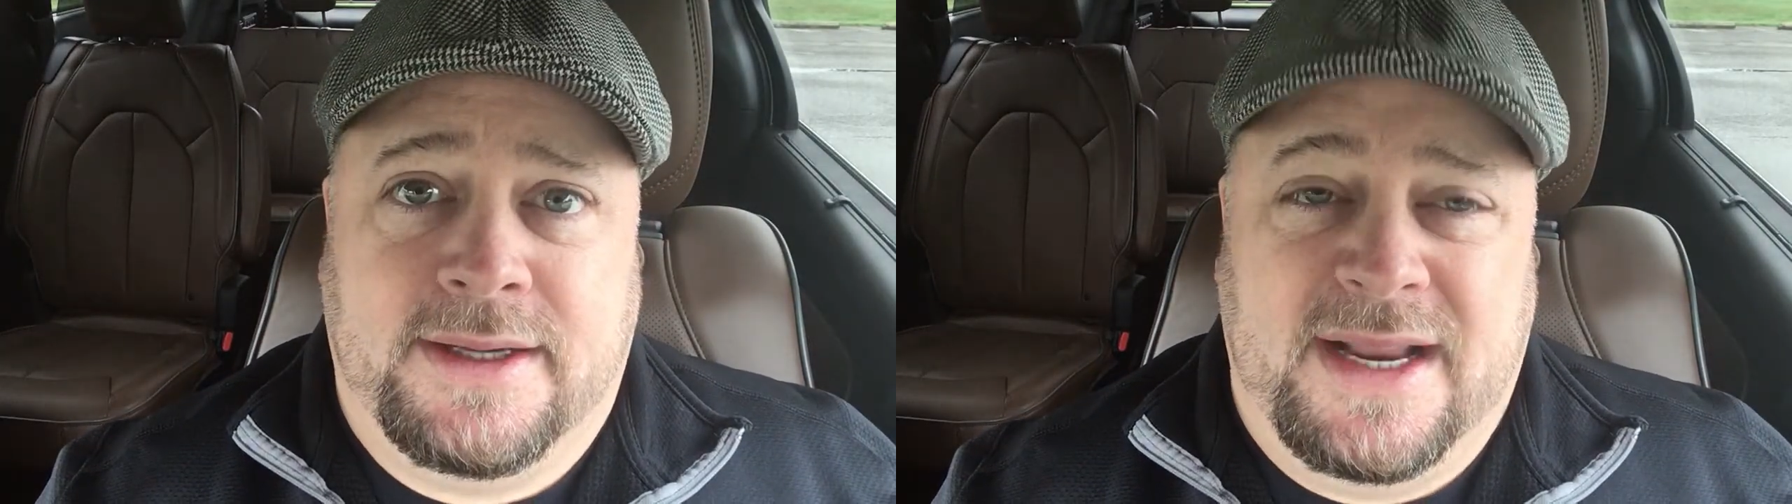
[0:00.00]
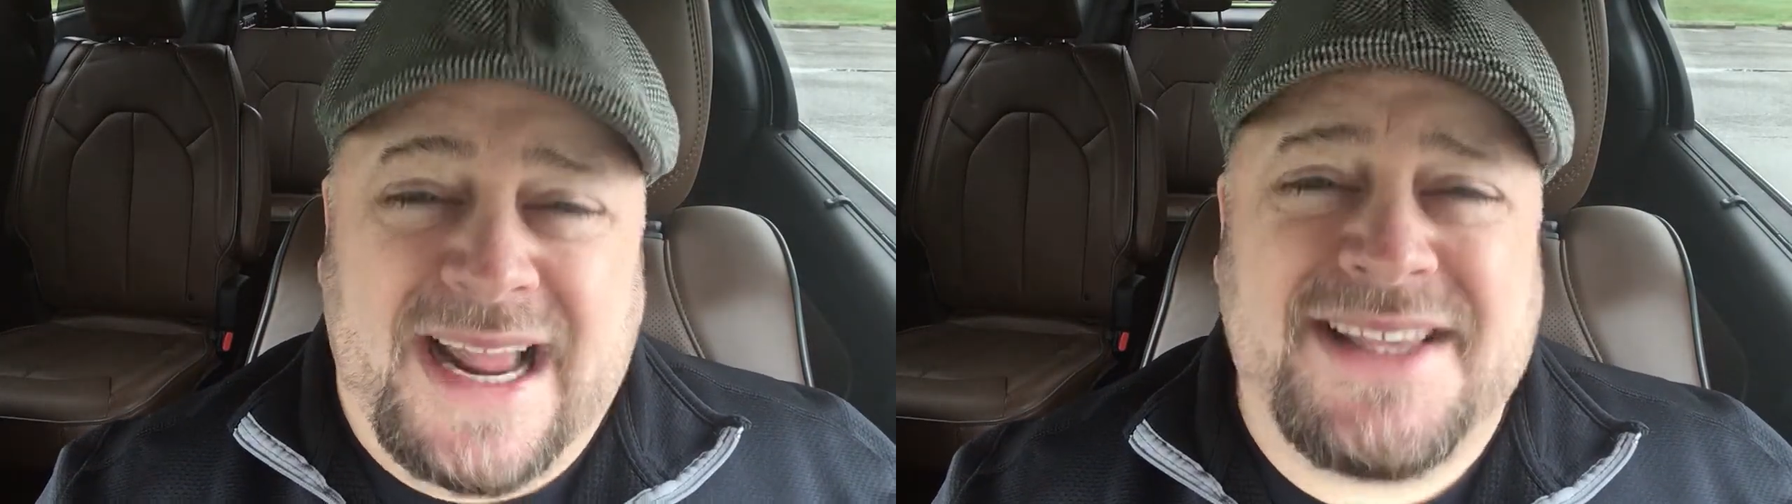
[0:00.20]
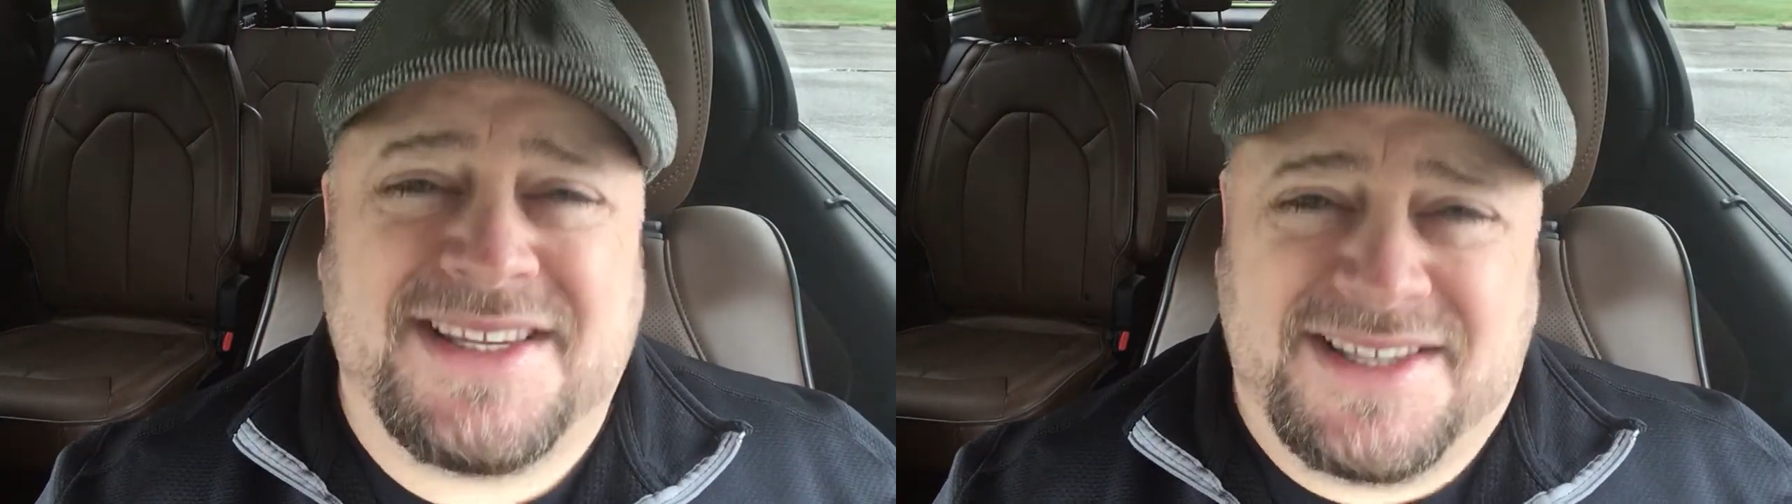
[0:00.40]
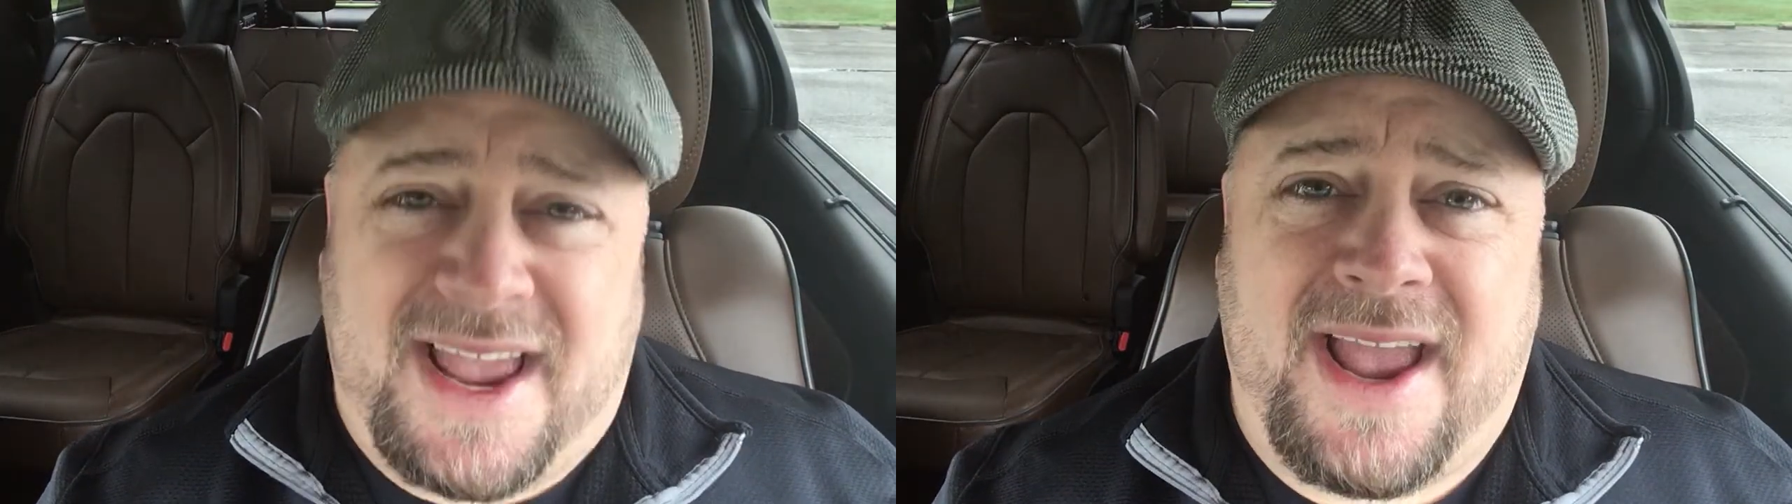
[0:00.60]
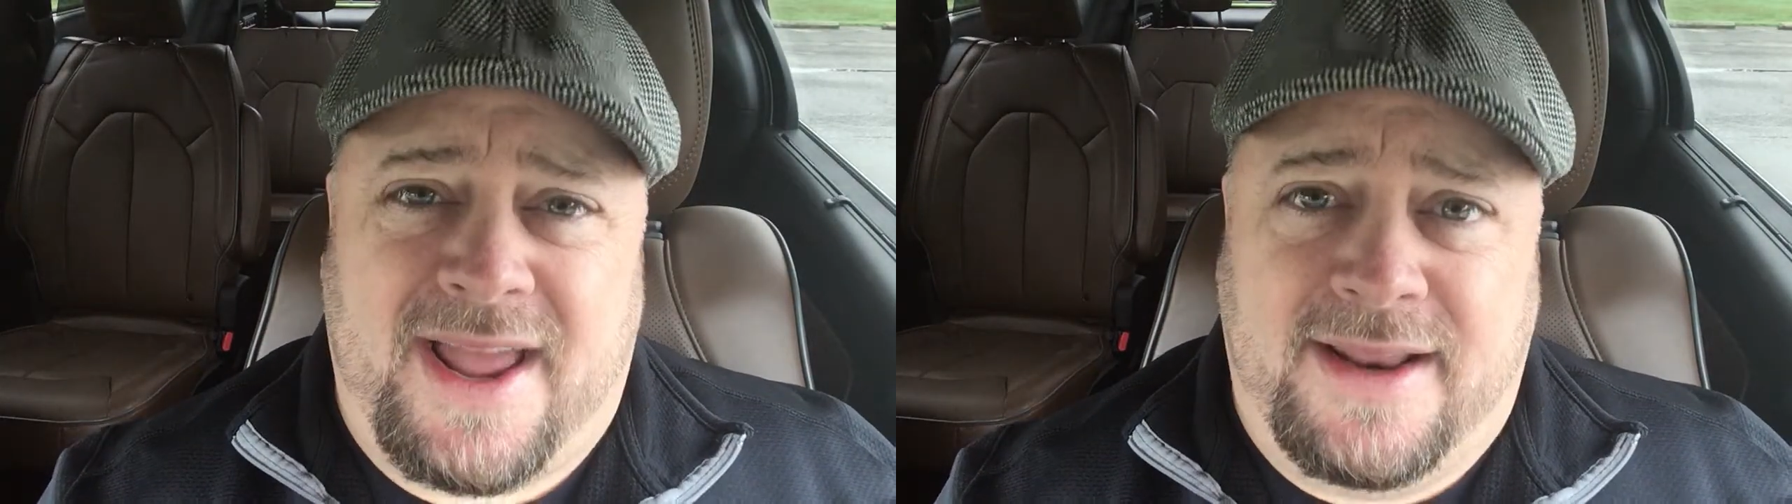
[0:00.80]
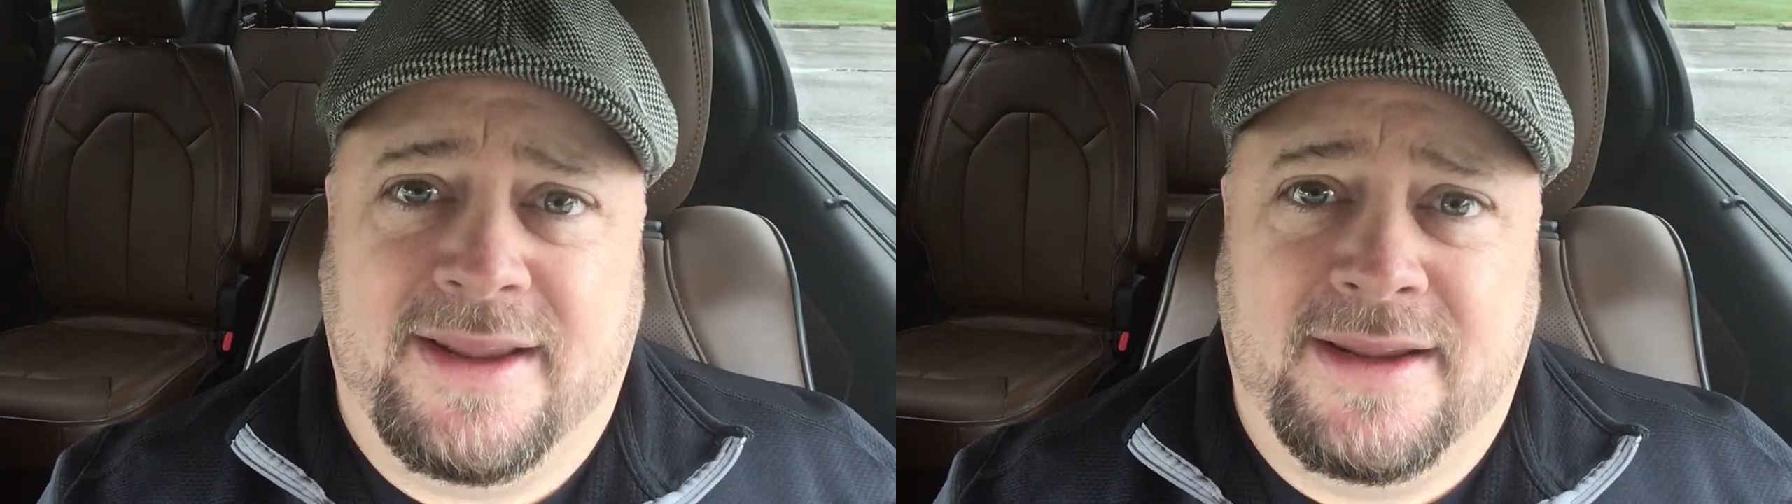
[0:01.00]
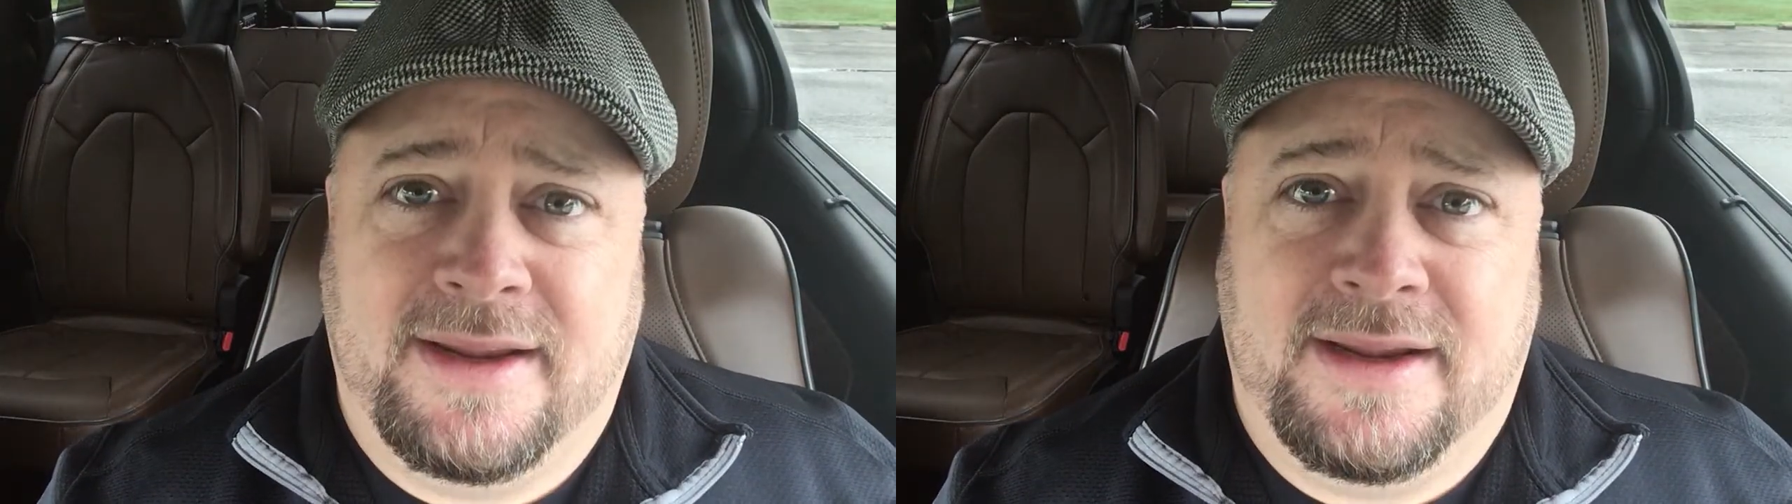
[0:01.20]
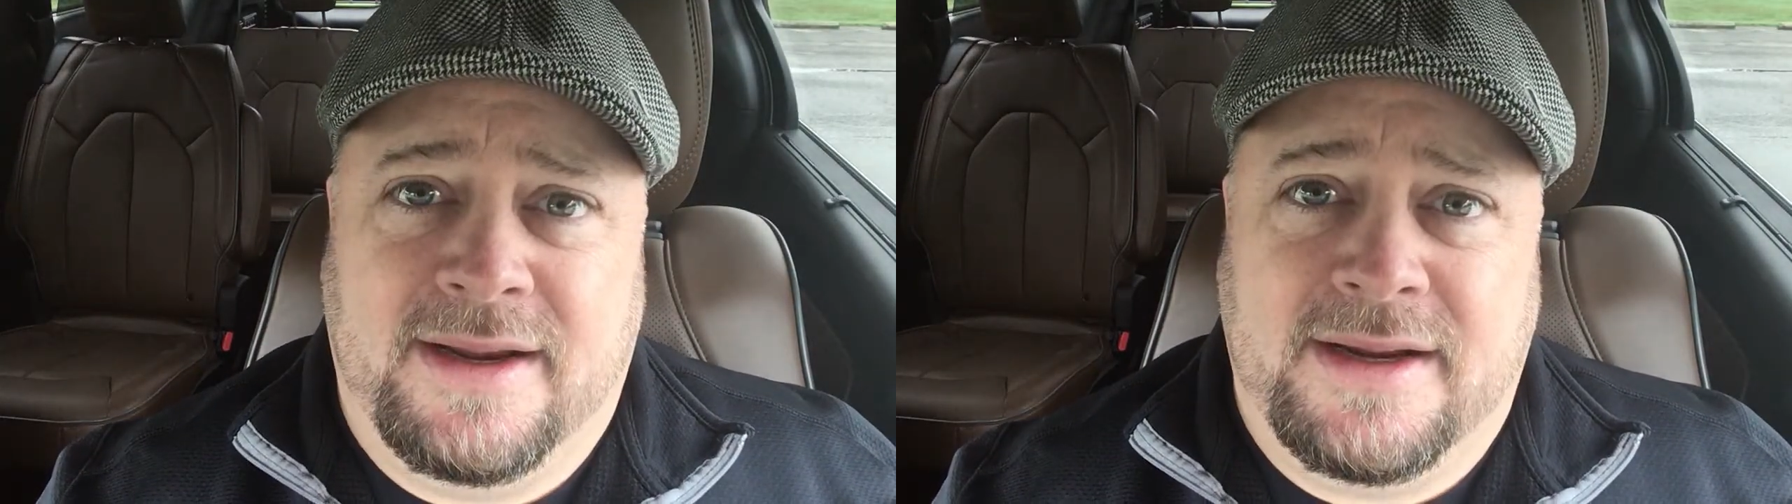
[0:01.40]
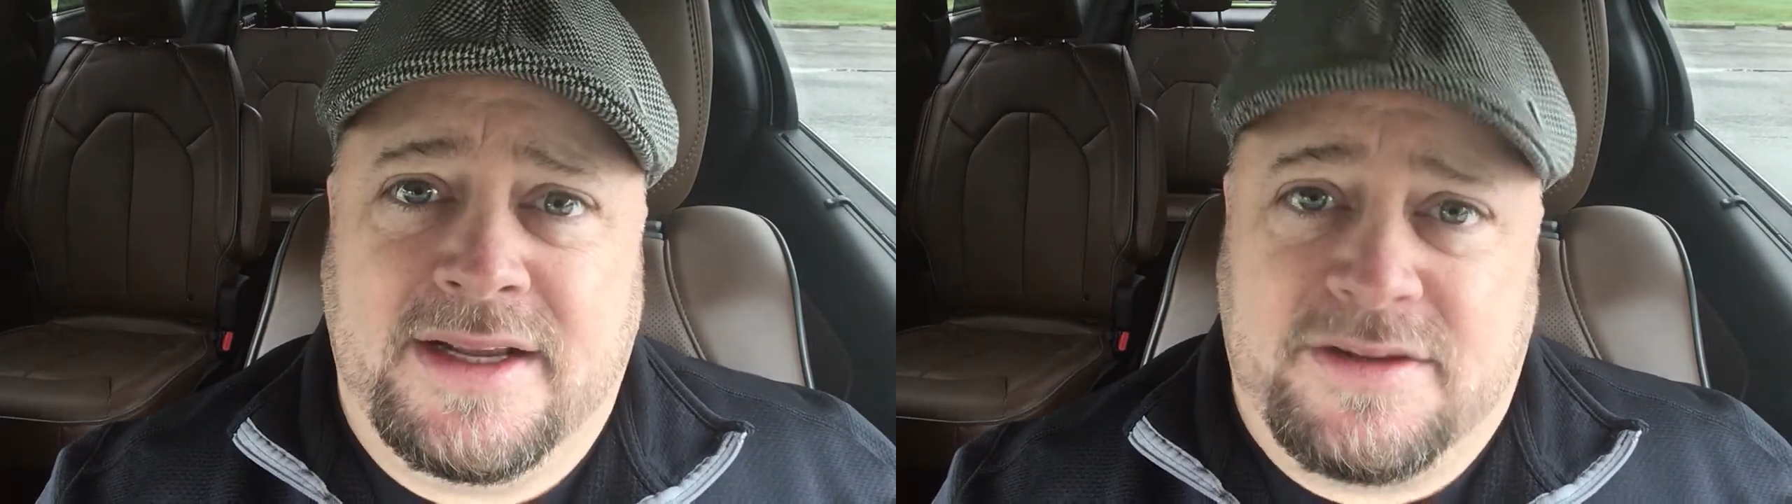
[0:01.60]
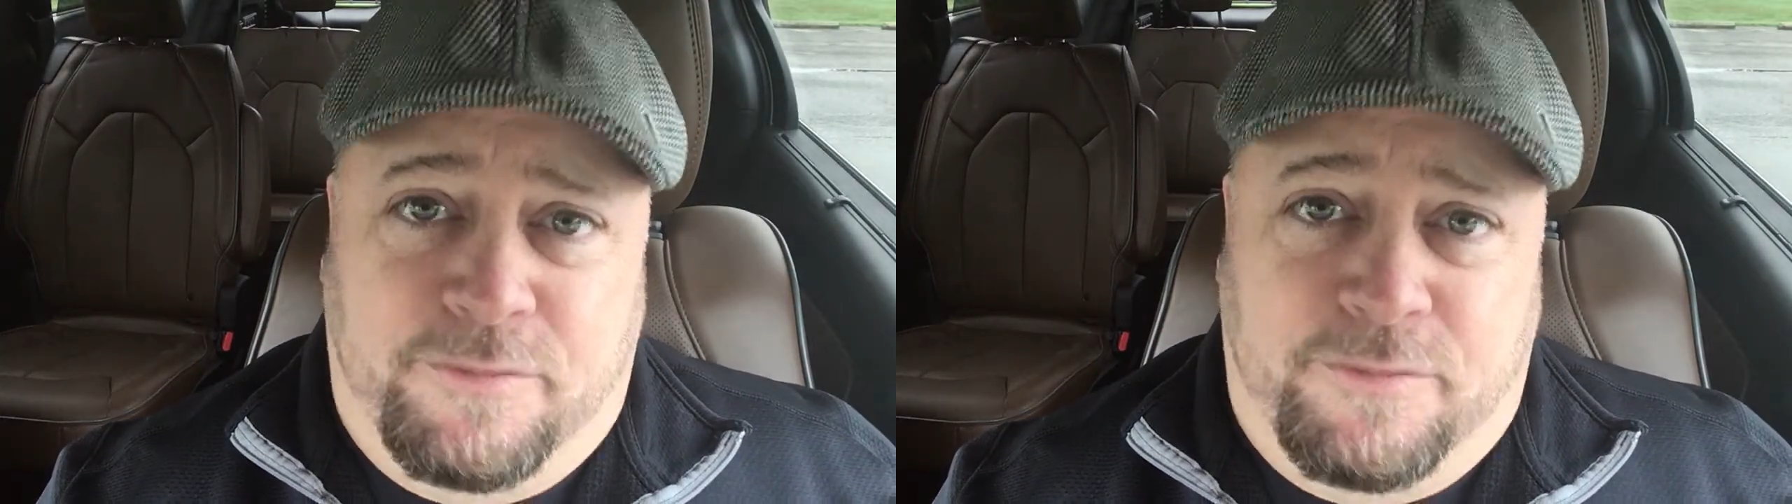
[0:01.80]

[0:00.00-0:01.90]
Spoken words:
And that's sad because